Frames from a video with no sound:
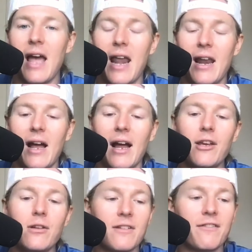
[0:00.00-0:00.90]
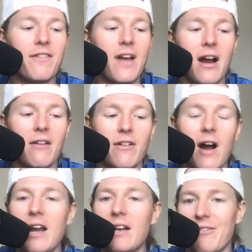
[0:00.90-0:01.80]
And I use a
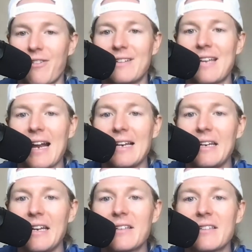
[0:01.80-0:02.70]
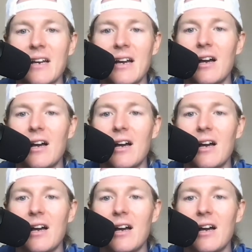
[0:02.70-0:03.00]
variety of different techniques,